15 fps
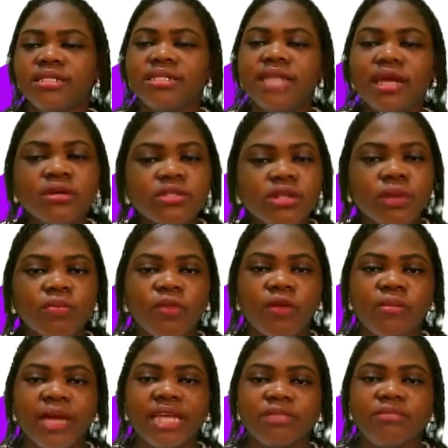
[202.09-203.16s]
The second top
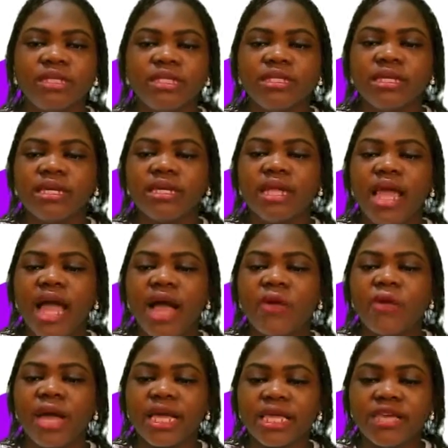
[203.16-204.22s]
number is missing,
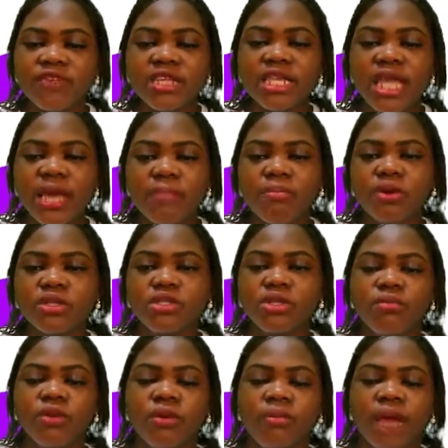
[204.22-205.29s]
and we are giving a
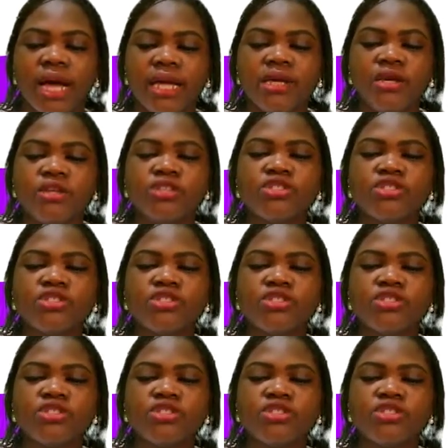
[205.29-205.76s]
bottom number.